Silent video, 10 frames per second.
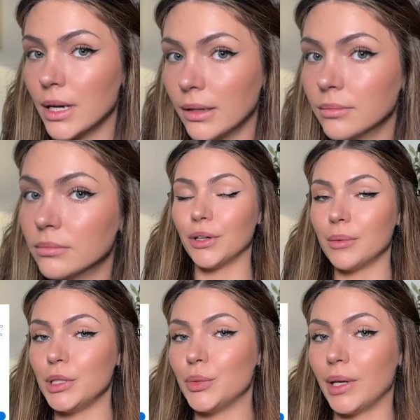I'm going to
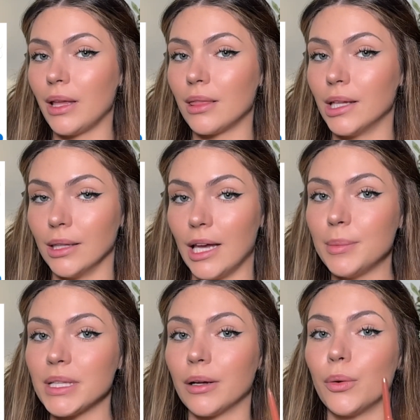be doing the lips
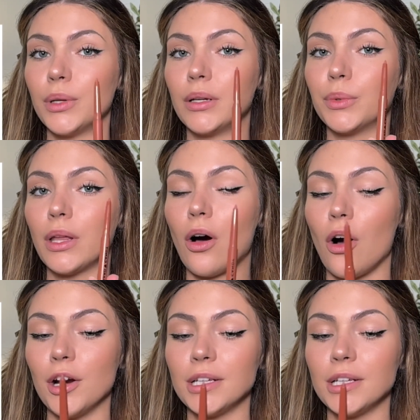and going in with a Hard